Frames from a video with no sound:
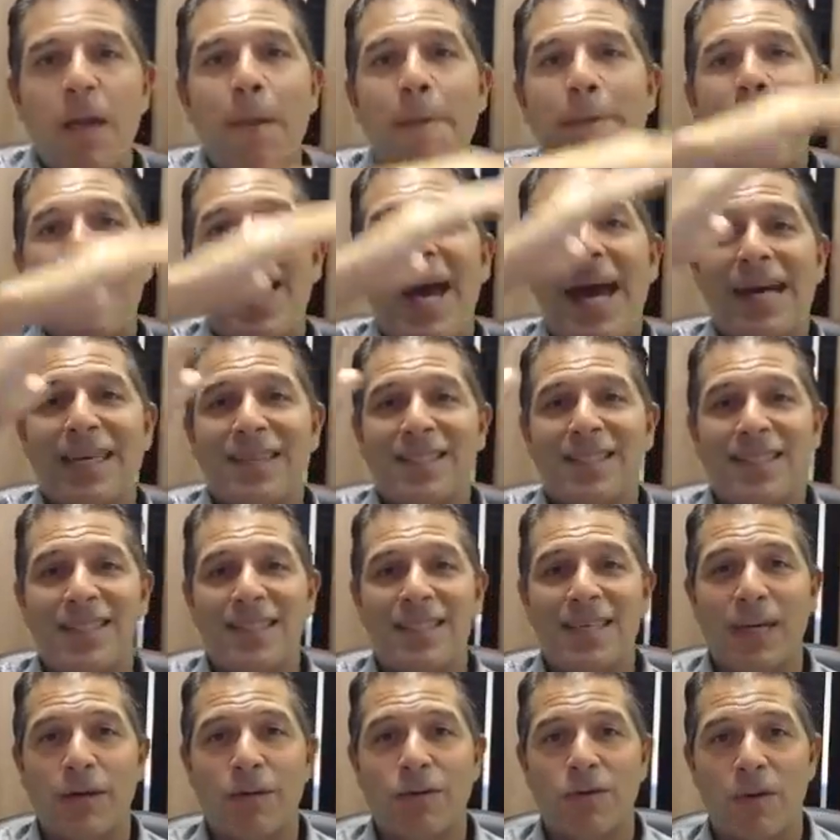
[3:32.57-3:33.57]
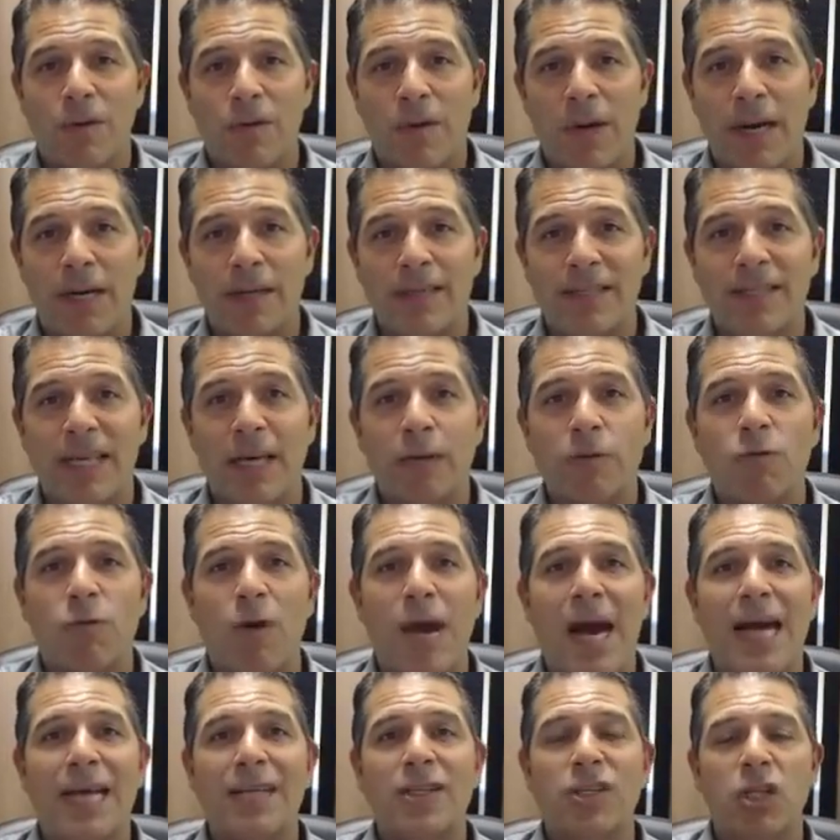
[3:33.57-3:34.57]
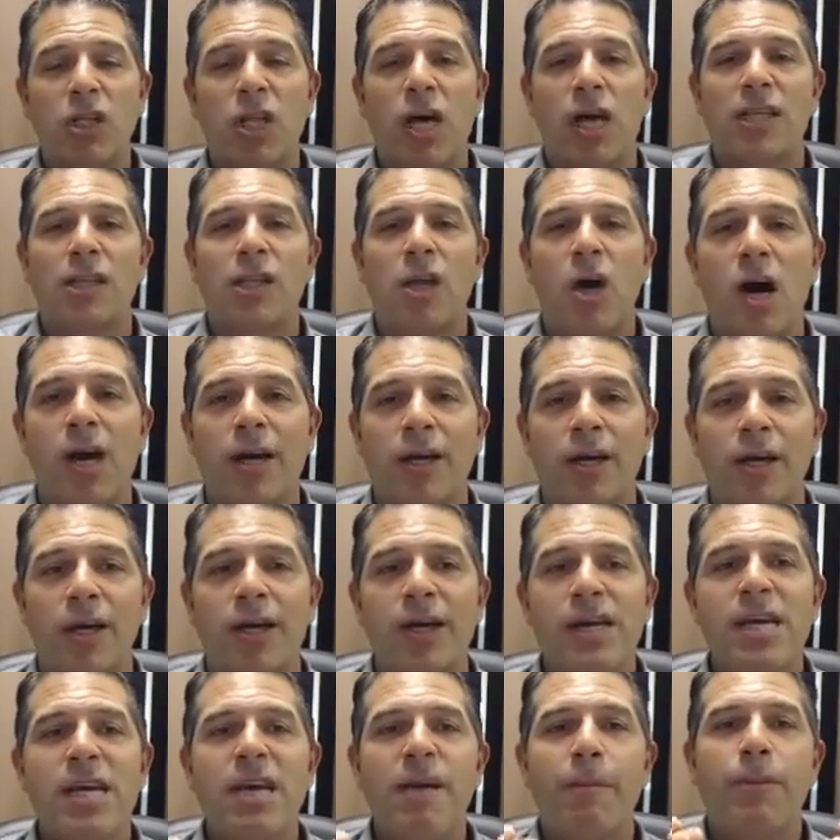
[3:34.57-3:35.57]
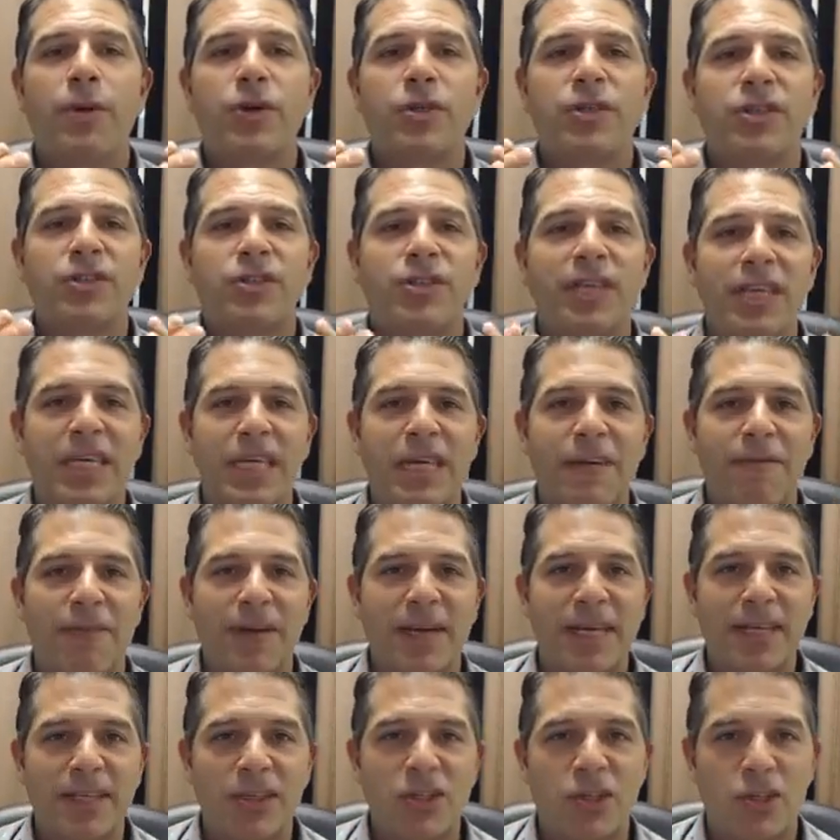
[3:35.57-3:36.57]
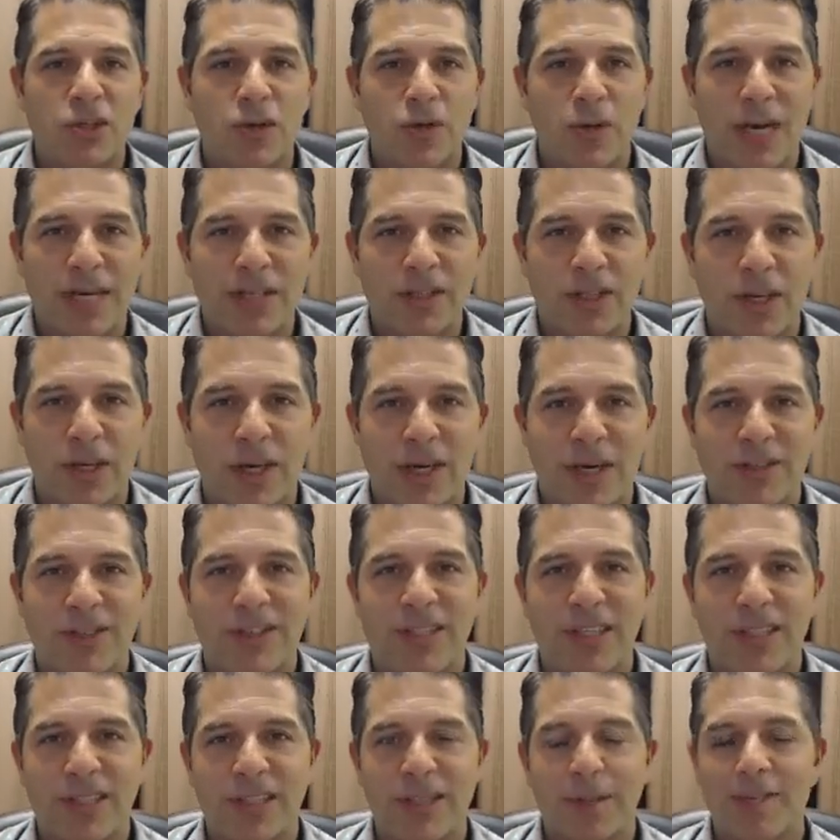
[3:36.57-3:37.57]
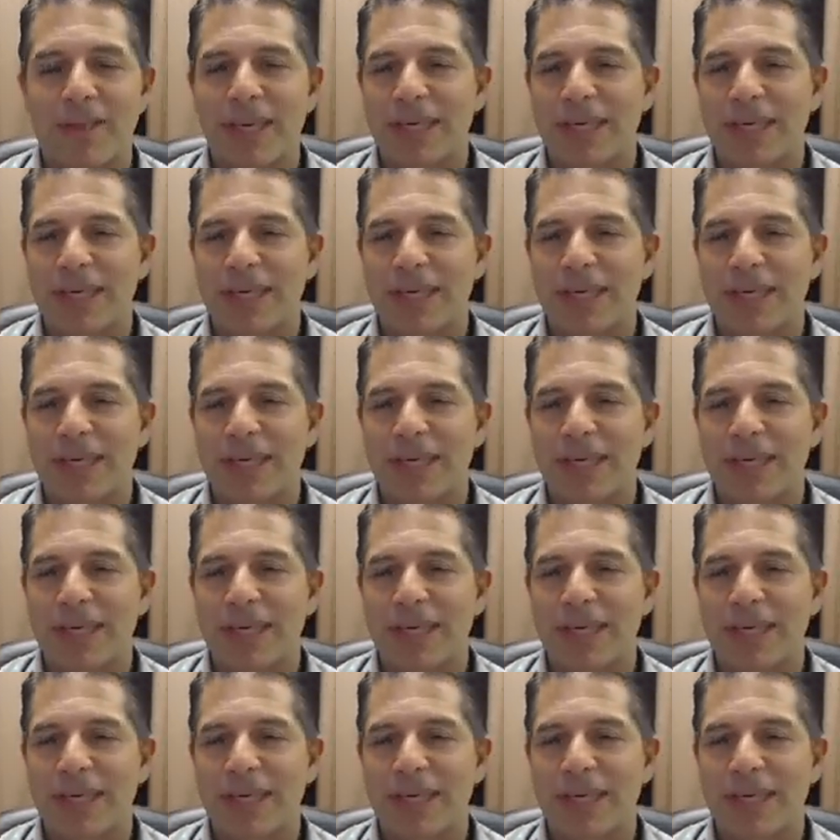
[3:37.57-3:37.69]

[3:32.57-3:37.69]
past sunrise a lot longer, puts a significant stress on our system.